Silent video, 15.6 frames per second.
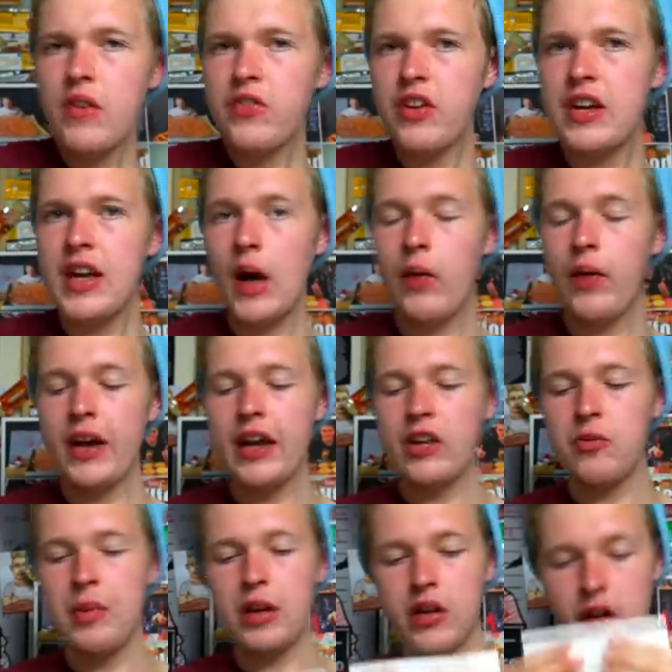See, now the
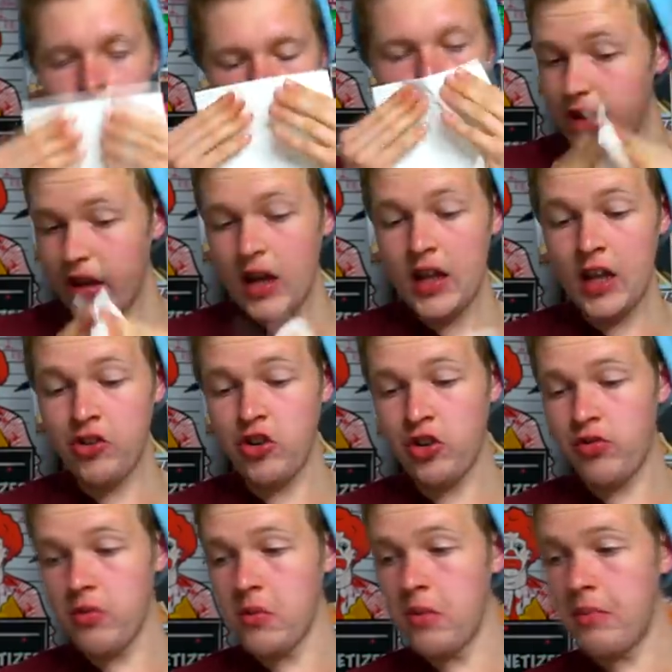heat's building, and that's
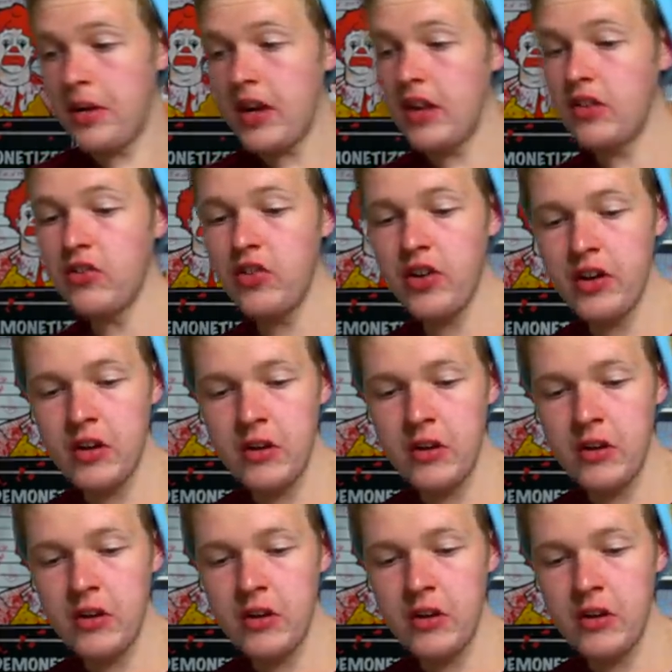just from the beans.